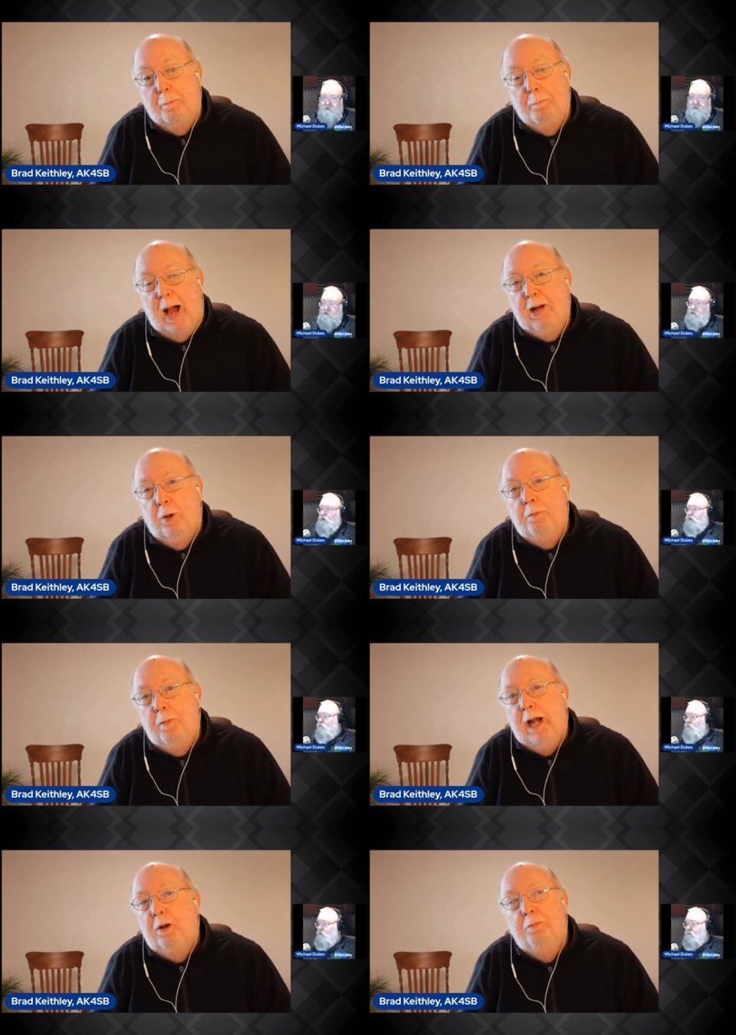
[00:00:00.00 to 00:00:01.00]
Michael, uh,
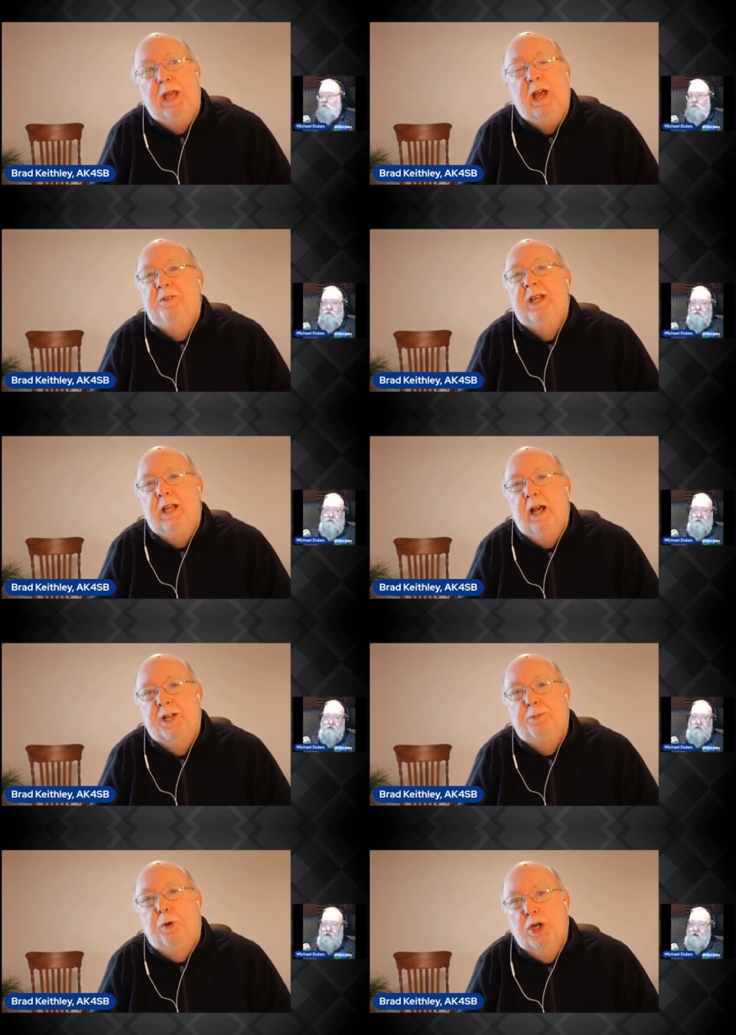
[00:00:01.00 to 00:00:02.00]
Michael, P F D
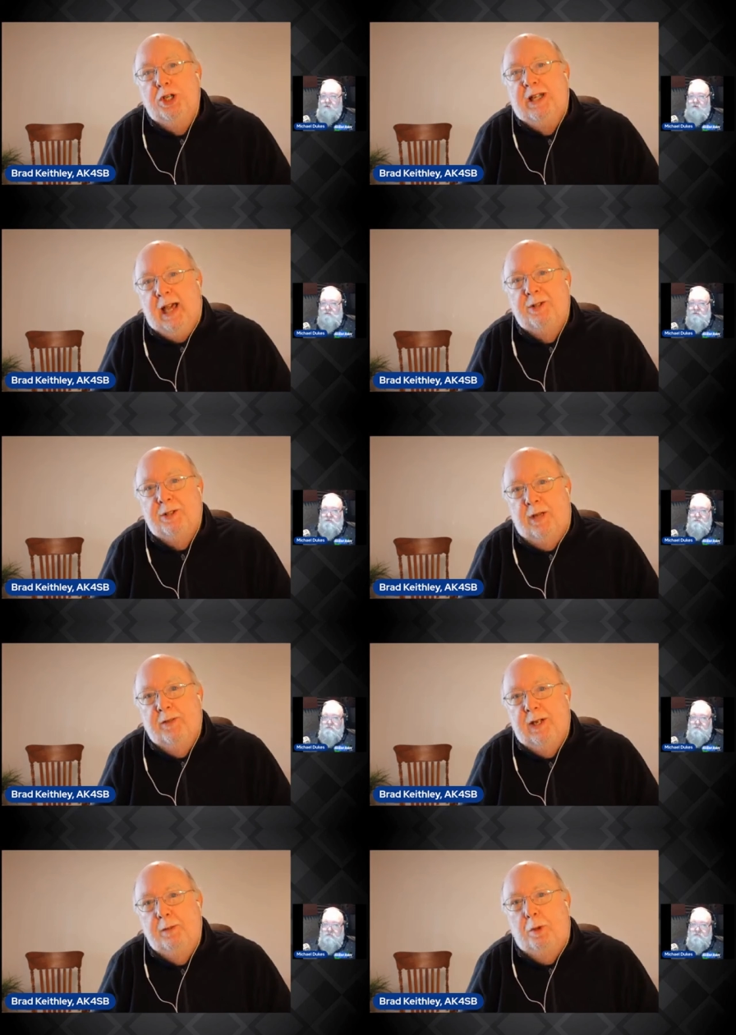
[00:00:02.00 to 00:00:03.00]
cuts put taxes on
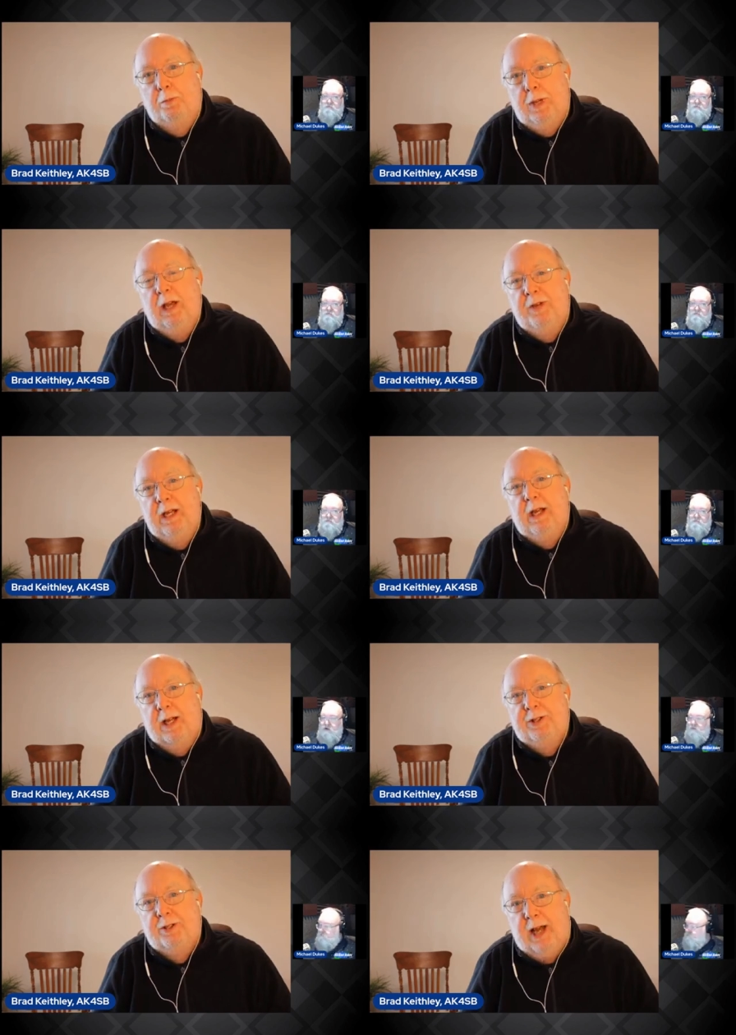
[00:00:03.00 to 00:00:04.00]
the table. P F D yeah.
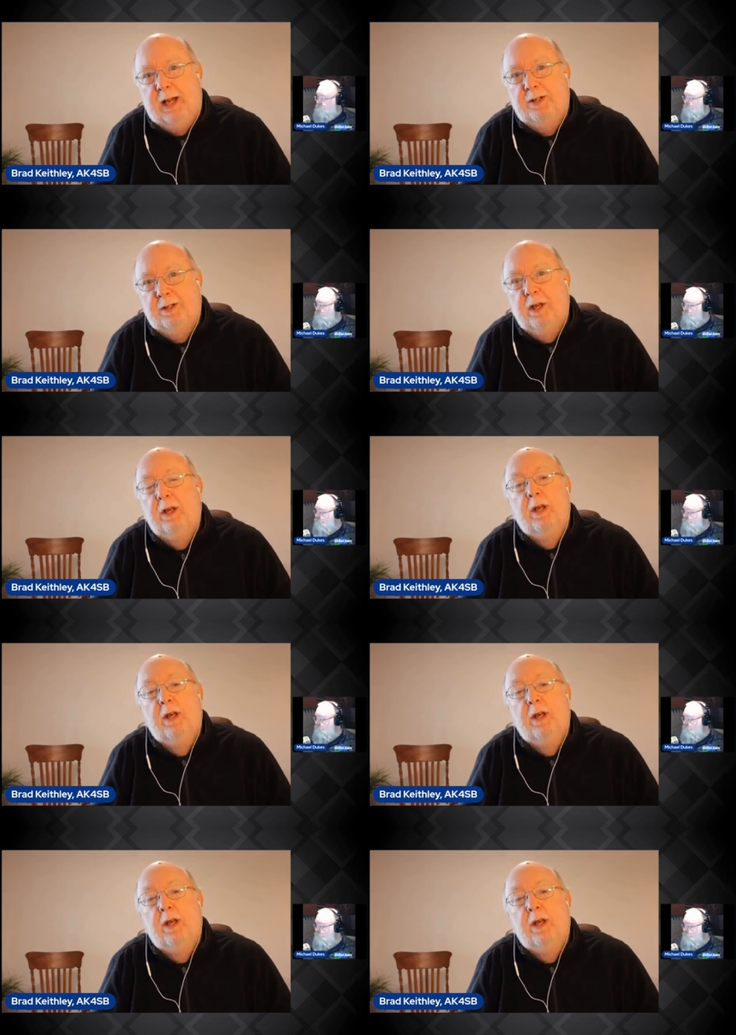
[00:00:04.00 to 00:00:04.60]
cuts are taxes.